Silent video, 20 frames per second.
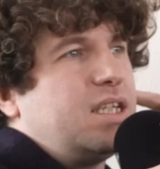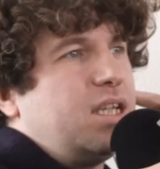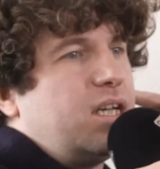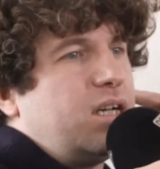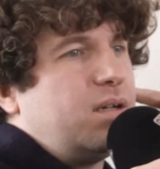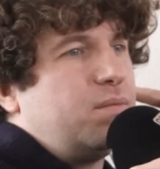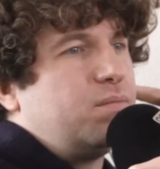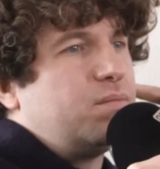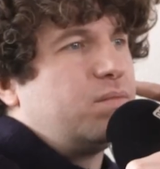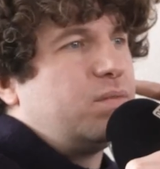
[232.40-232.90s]

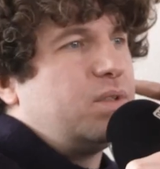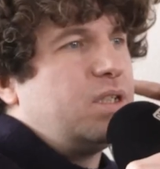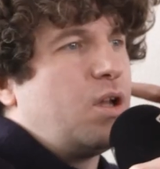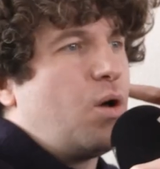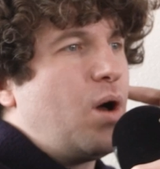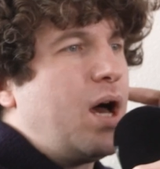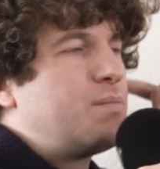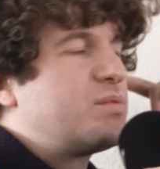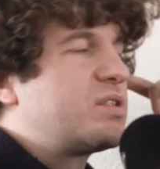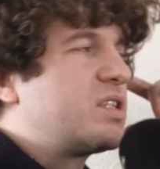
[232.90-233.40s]
you
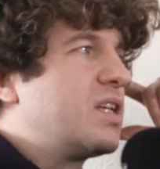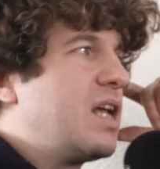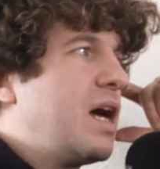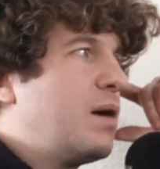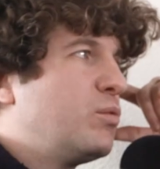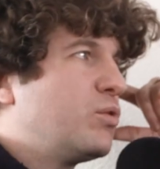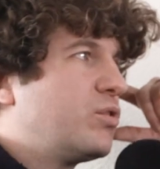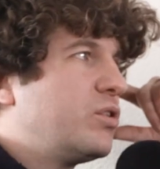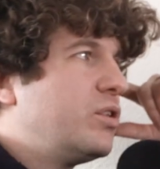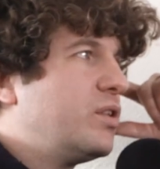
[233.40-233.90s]
know,
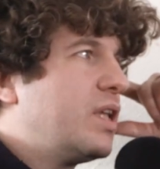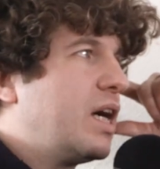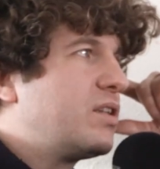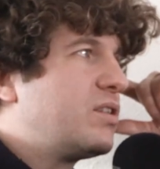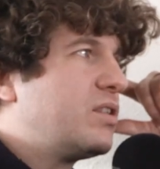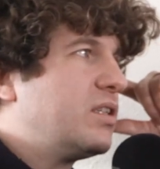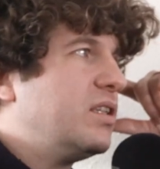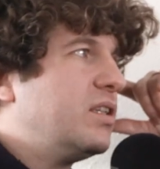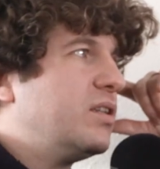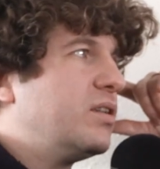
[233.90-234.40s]
Amsterdam will do that
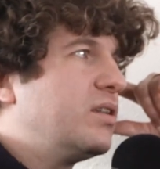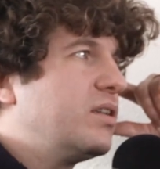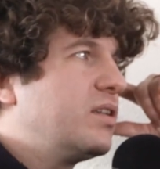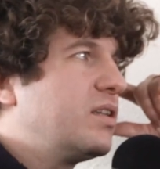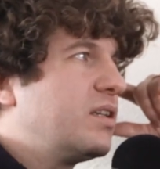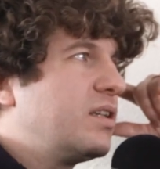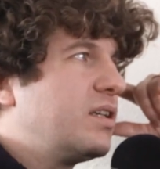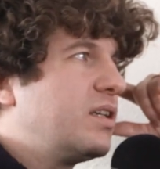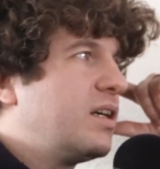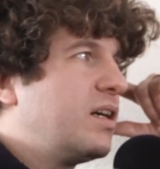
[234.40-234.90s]
to you.
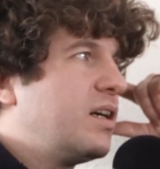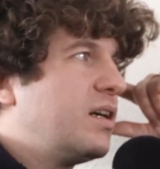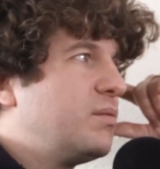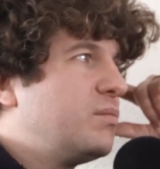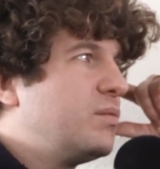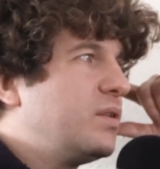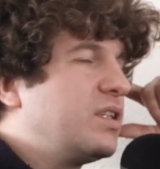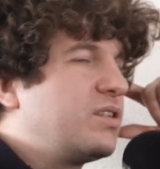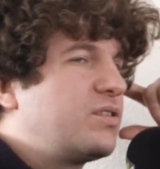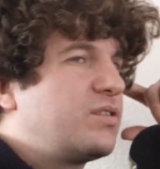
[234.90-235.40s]

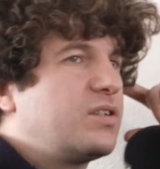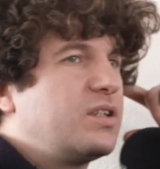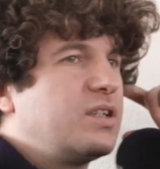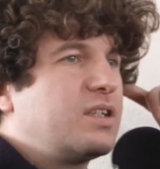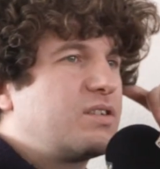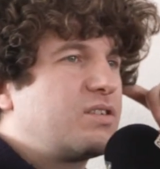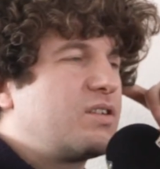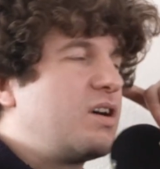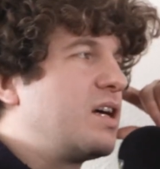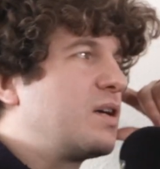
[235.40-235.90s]
It's an
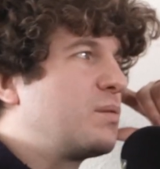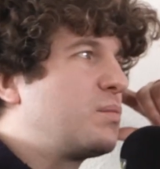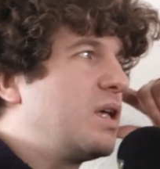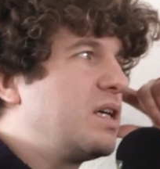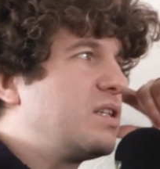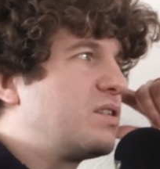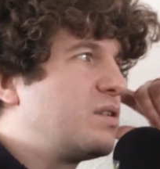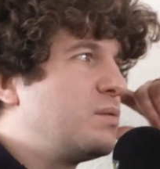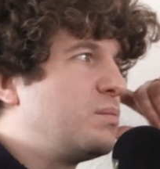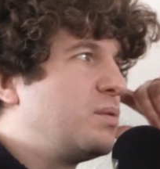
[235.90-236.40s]
exciting
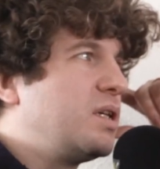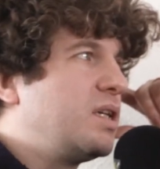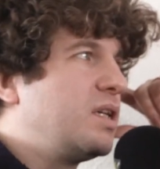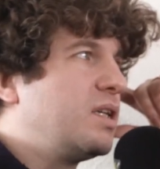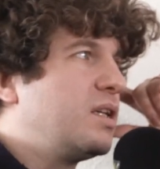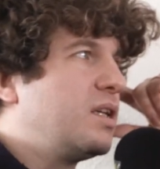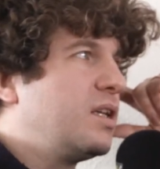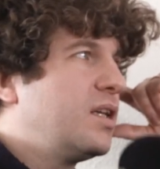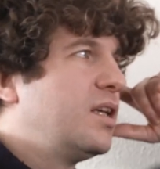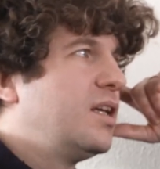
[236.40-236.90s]
place to be,
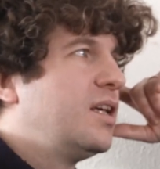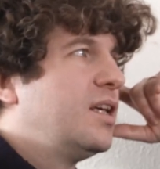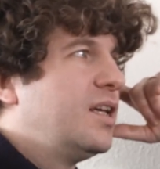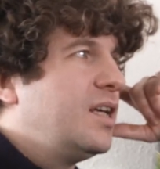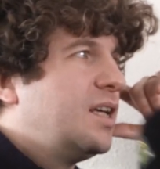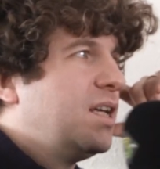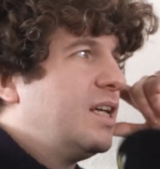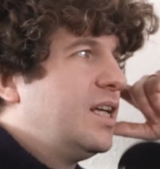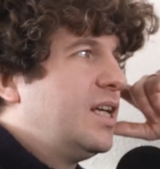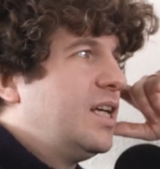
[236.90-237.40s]
and
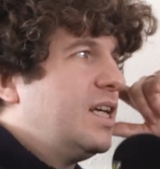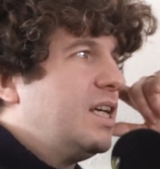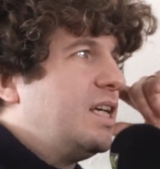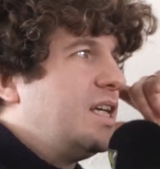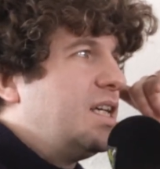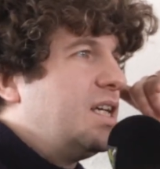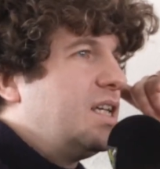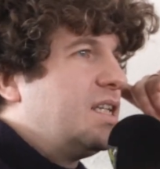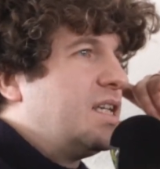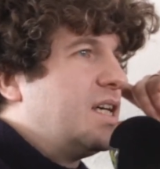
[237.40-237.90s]

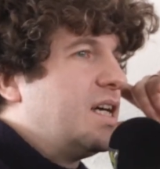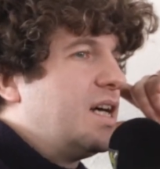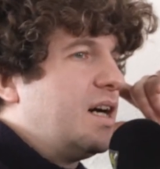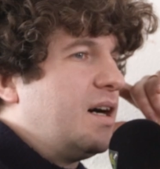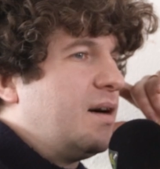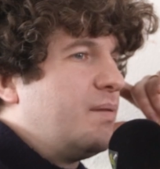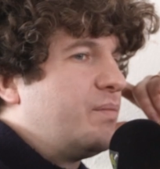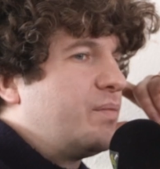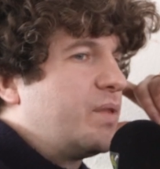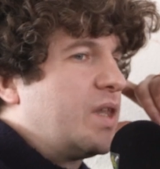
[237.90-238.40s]
yeah,